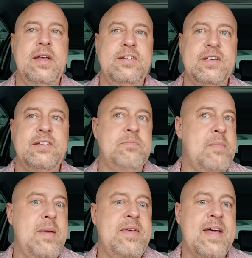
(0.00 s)
Just
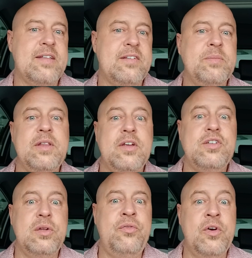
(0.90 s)
maybe that's something that
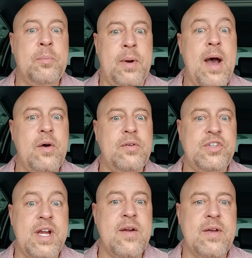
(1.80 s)
you'd feel proud of
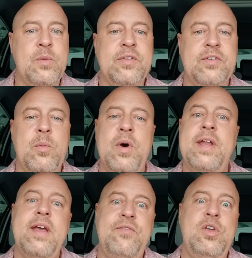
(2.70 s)
sharing with someone
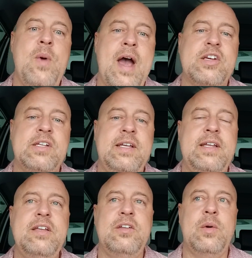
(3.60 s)
if you actually
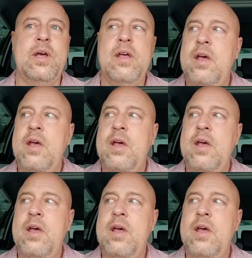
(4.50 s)
did do it.